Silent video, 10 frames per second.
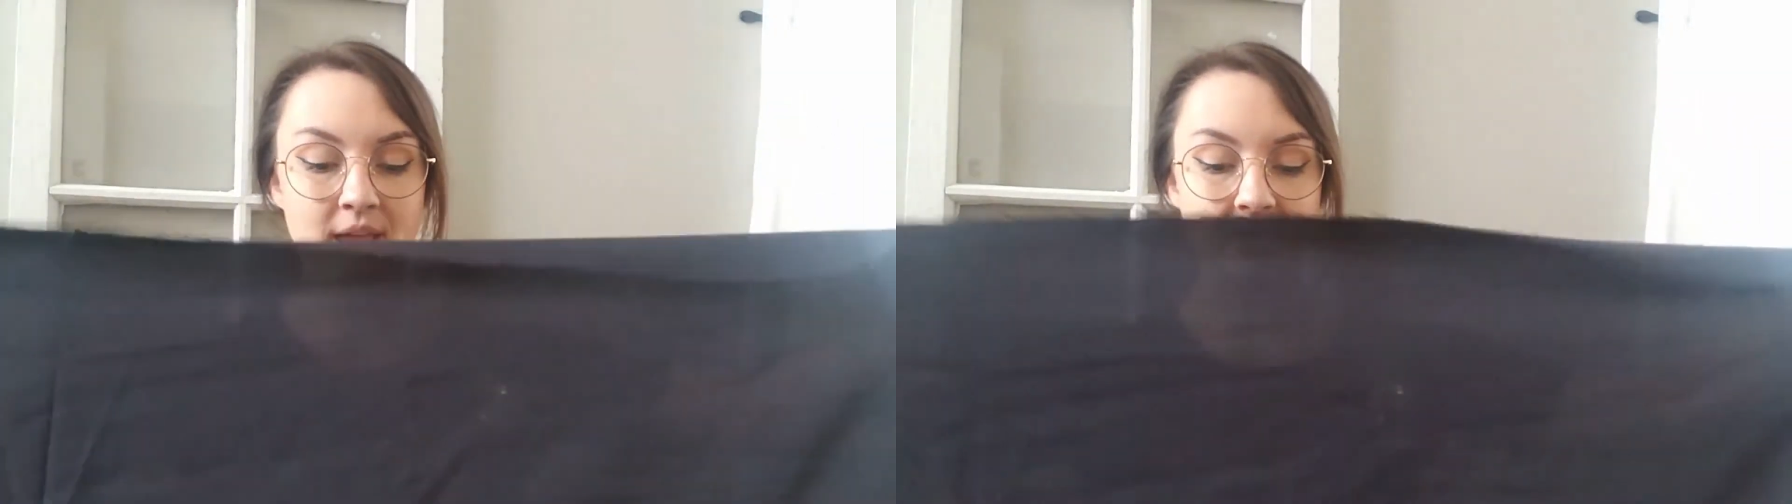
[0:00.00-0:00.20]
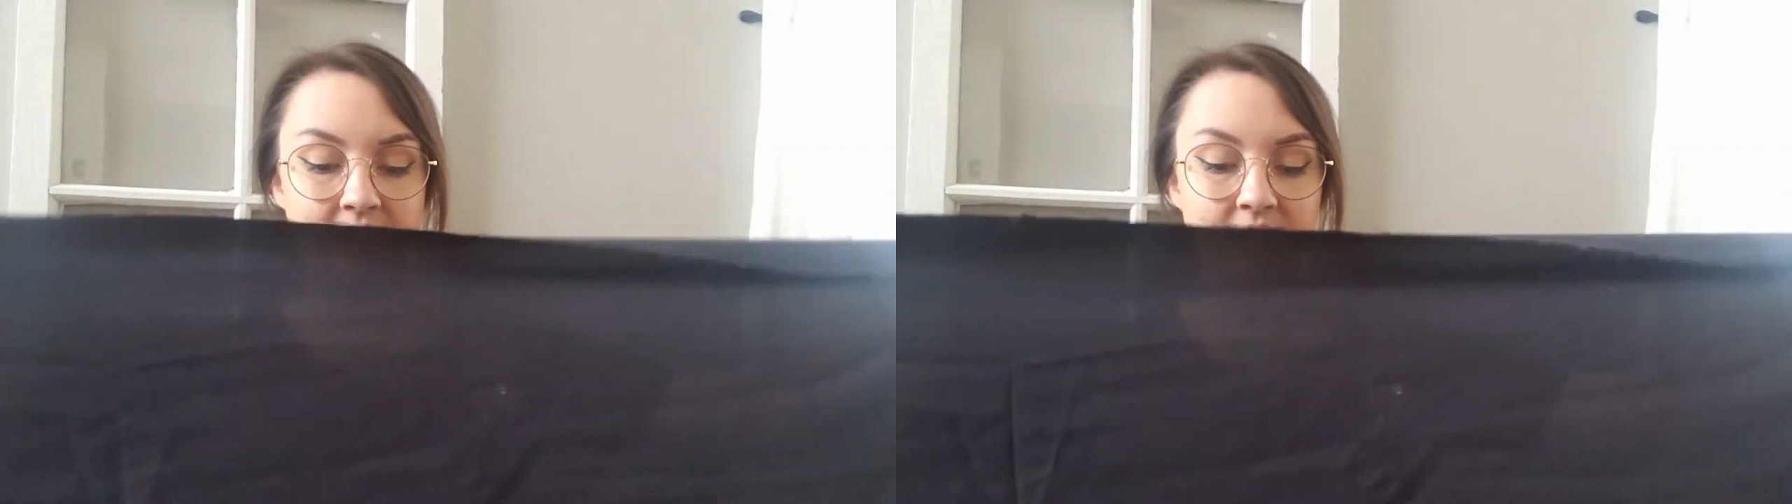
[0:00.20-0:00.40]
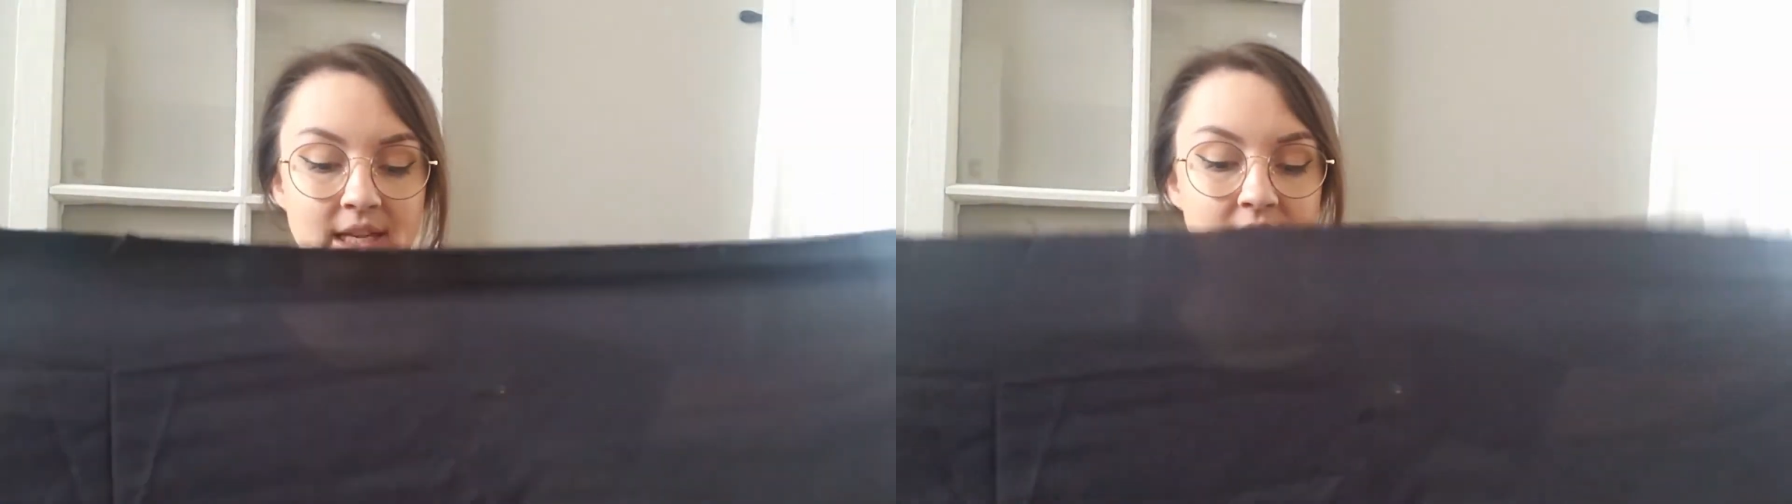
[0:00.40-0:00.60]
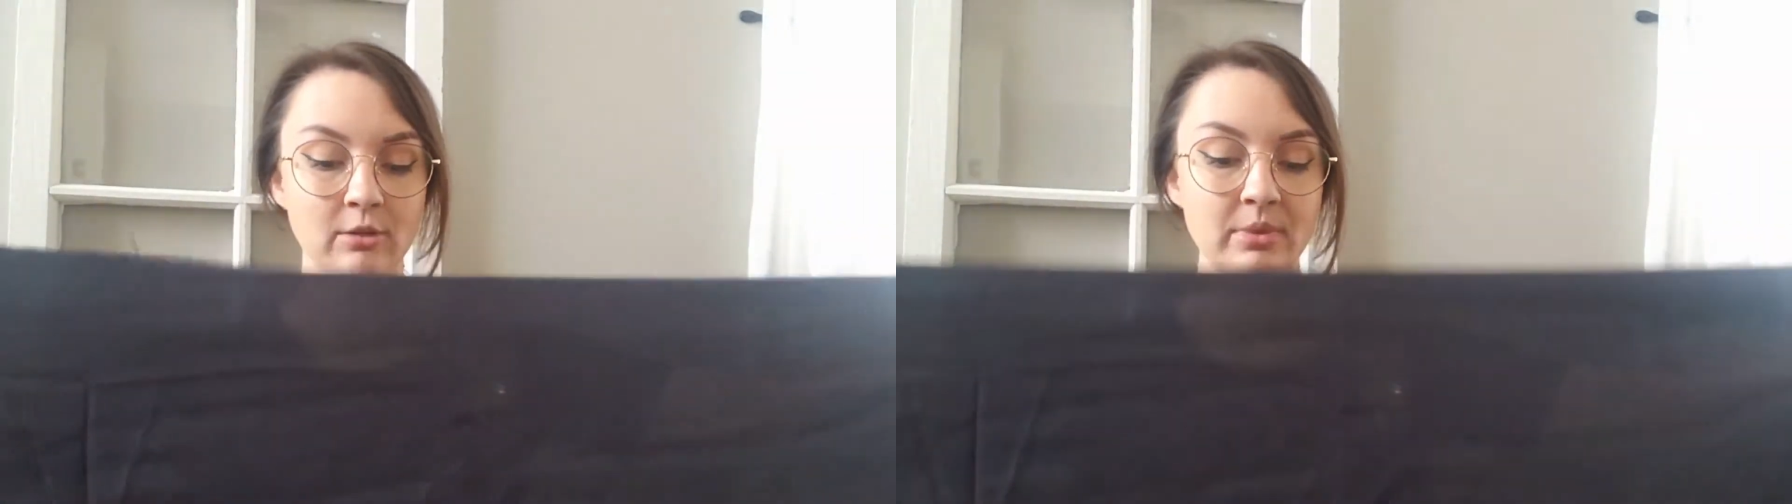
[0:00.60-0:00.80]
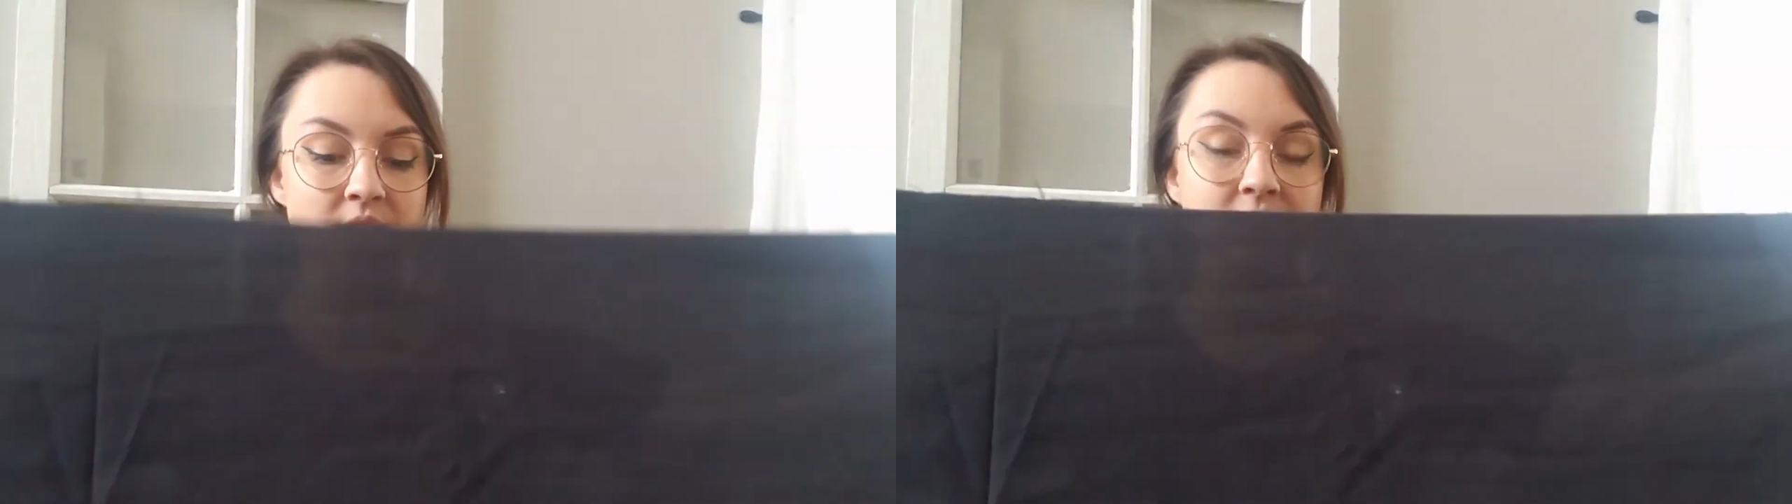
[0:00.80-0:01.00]
and then
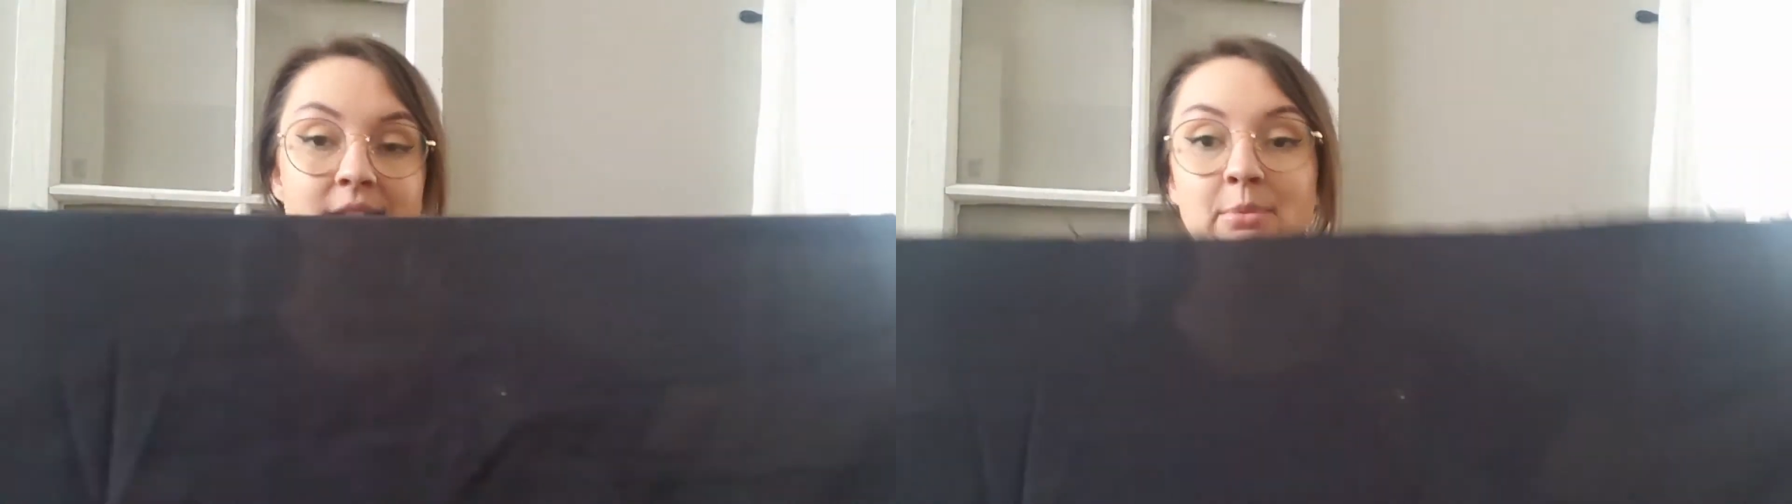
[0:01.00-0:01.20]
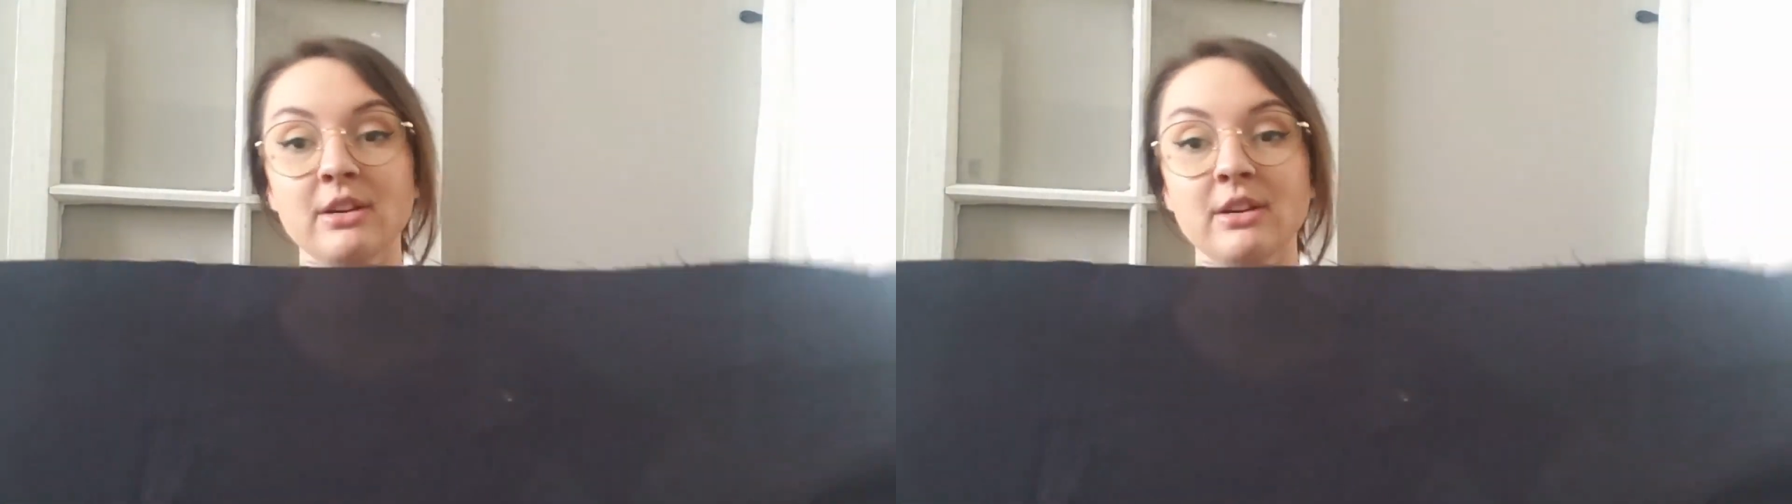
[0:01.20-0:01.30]
there'll be a little